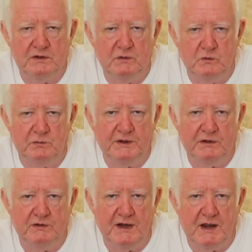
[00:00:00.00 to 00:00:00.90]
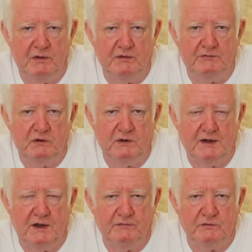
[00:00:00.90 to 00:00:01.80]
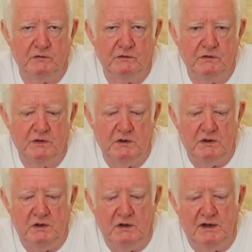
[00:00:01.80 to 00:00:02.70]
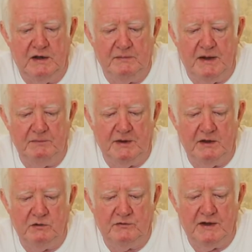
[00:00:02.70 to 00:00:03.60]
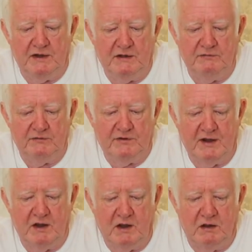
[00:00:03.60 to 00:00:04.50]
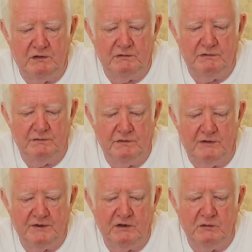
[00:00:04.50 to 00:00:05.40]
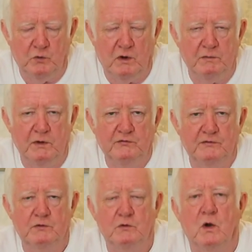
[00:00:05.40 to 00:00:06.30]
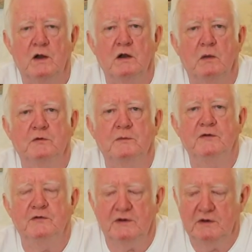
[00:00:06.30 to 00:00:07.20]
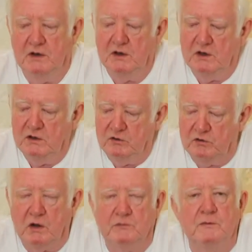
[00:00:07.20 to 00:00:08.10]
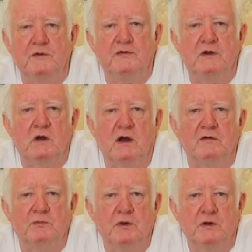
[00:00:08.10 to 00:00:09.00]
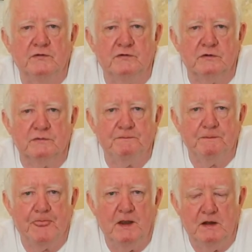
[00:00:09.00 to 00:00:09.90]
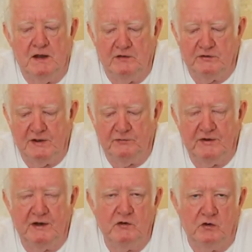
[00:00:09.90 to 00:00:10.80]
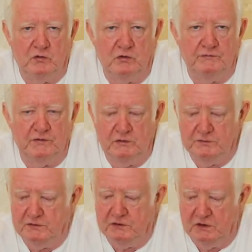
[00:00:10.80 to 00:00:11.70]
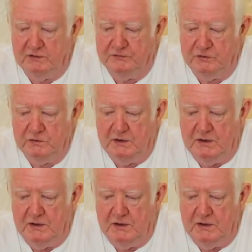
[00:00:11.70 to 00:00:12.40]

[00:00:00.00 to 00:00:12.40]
will bring you down if you're not careful, and they may make you as negative as they are. I think number one, most of you are quite optimistic. You're an optimistic kind of person. As I keep saying, not all of you, but a lot of you